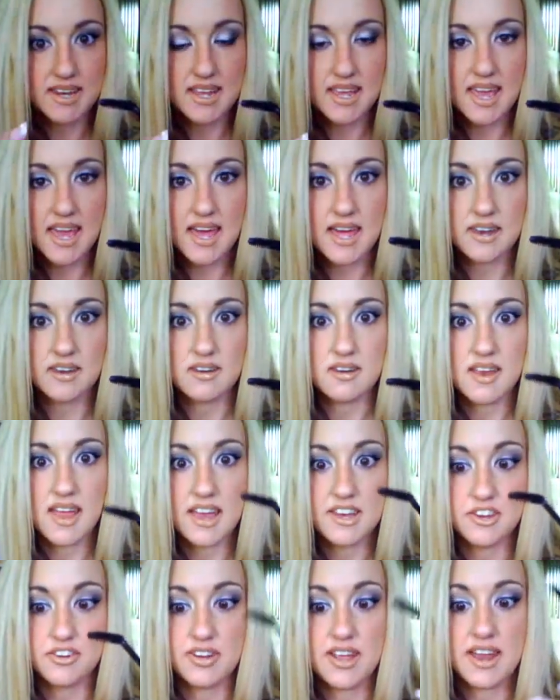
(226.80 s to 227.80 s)
it again,
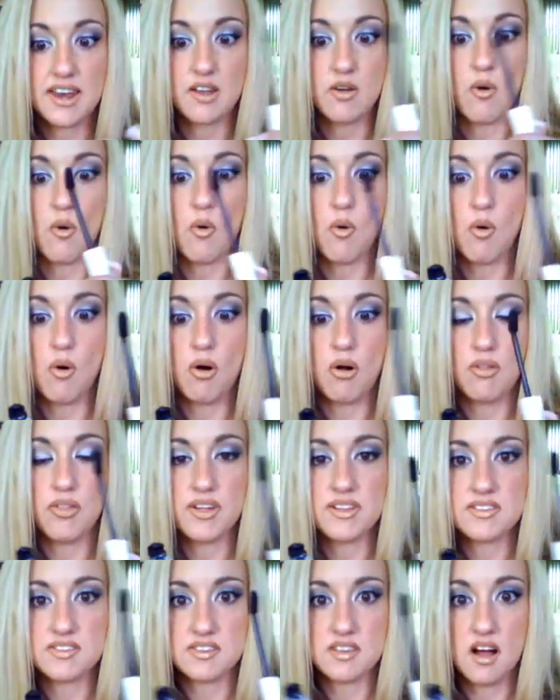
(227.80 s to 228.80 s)
and you're getting all
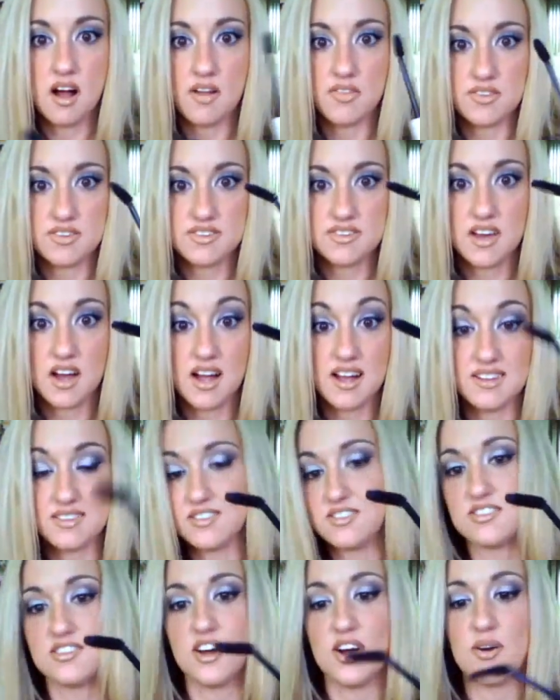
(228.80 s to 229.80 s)
that's on the
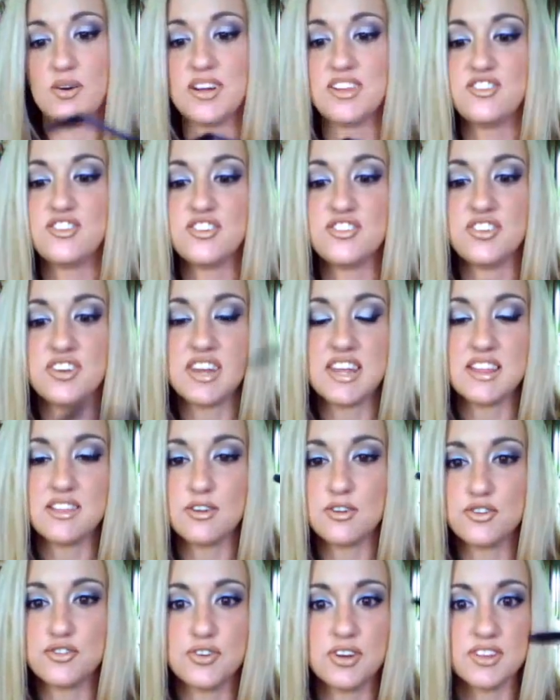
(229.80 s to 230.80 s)
sides. So it's just a neat
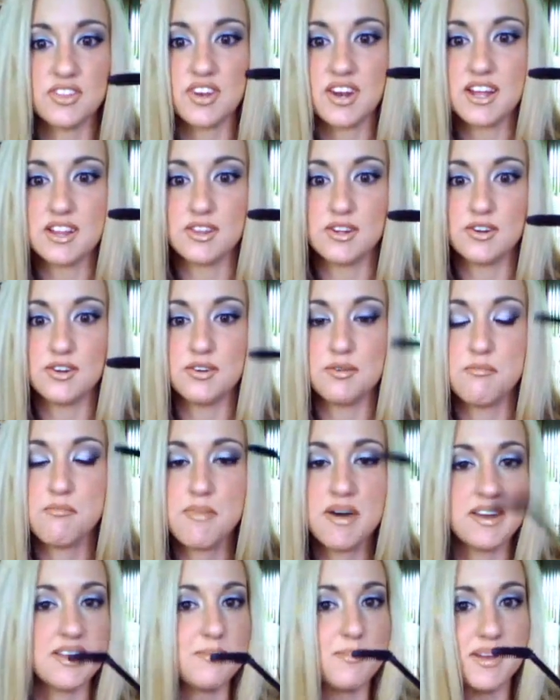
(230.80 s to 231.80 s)
little trick that I
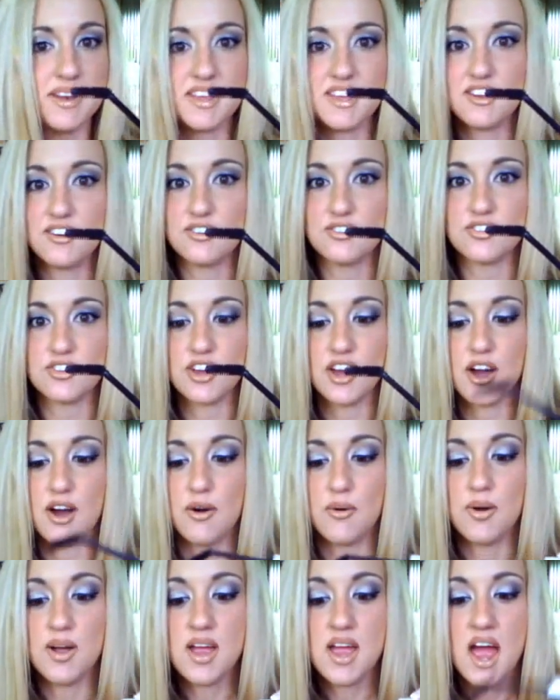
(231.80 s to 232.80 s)
learned many, many years
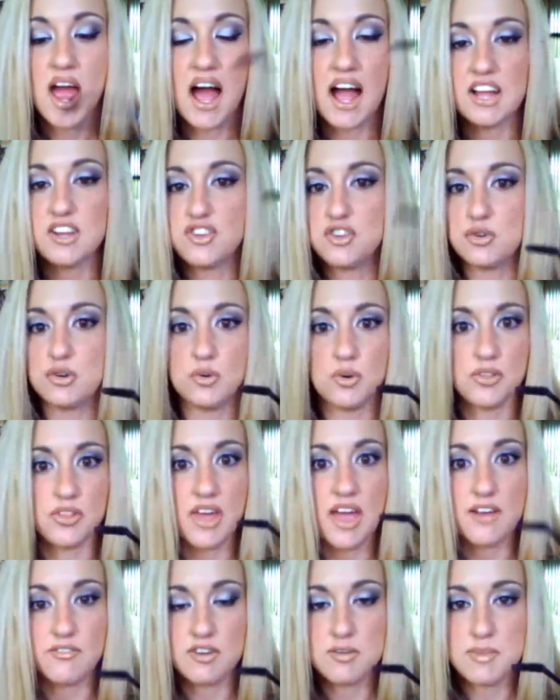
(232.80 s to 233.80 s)
ago. I do it
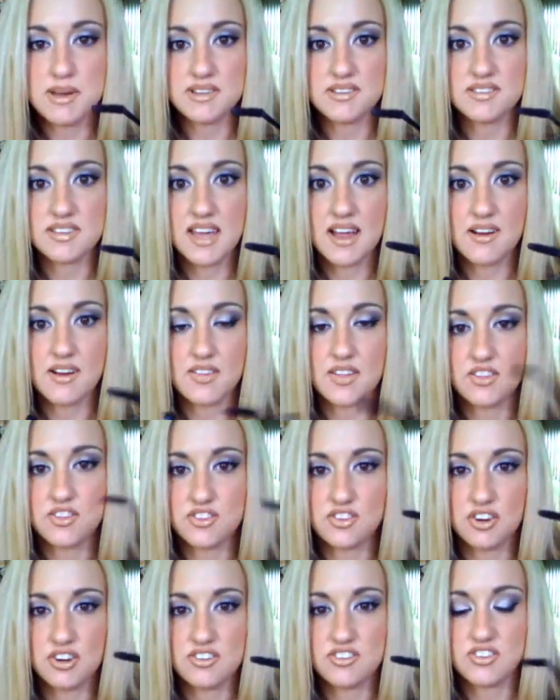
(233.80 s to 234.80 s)
with every mascara that
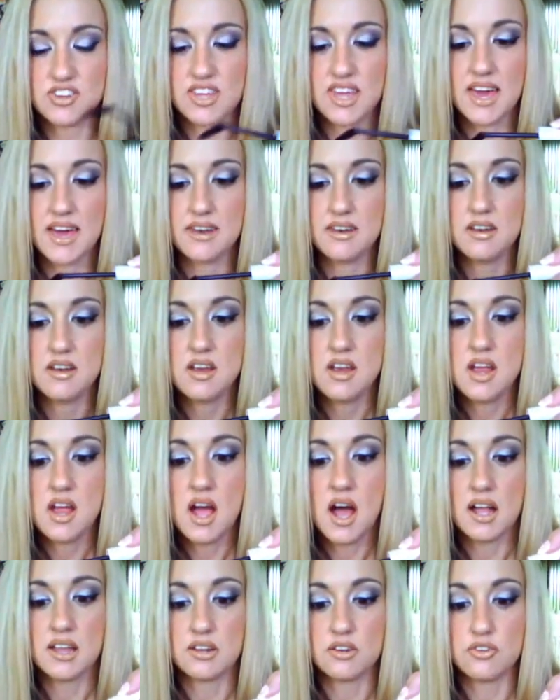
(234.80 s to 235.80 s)
starts to get
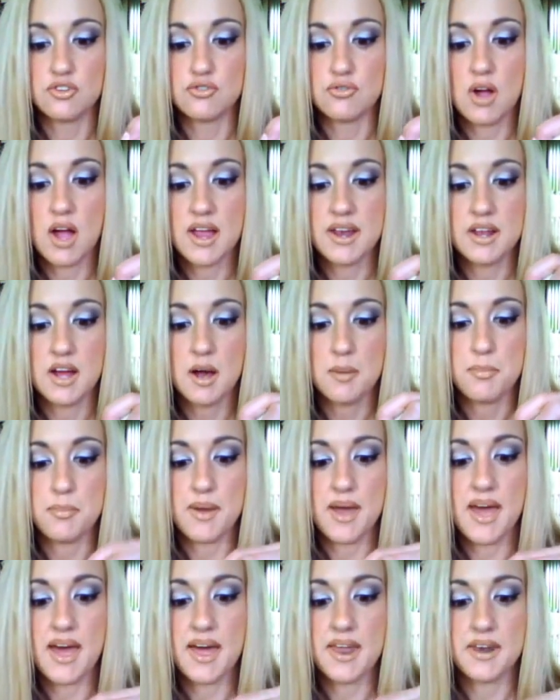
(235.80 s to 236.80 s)
a little dried up
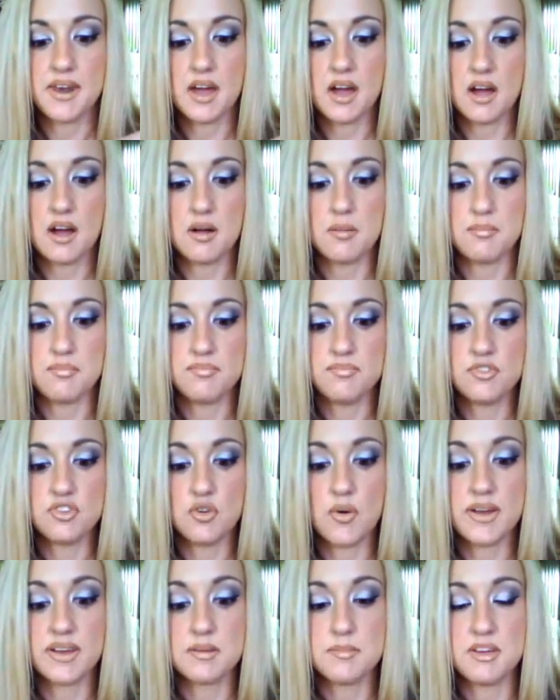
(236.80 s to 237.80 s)
and um,
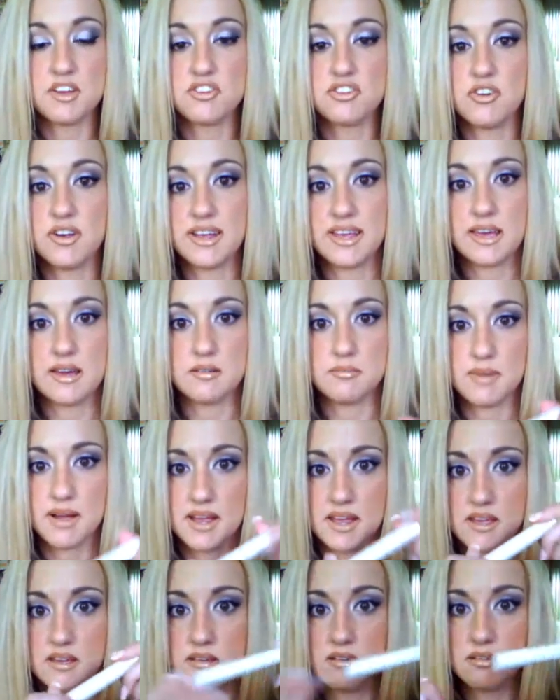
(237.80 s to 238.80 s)
so I can make sure I get
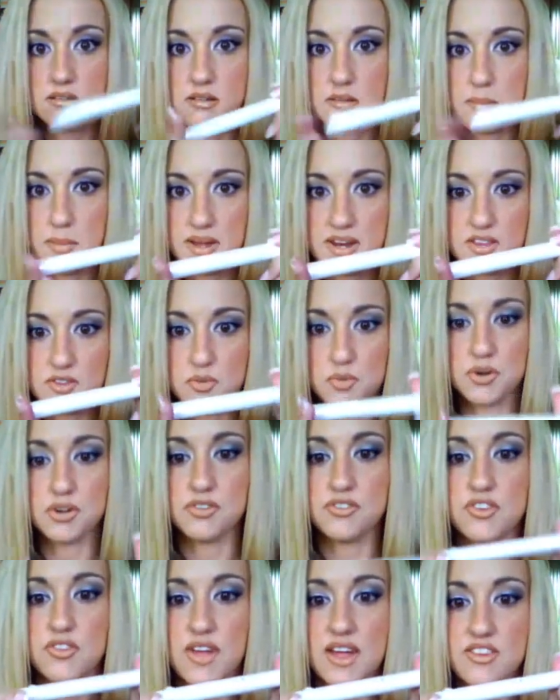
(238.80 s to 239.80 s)
my money's worth. So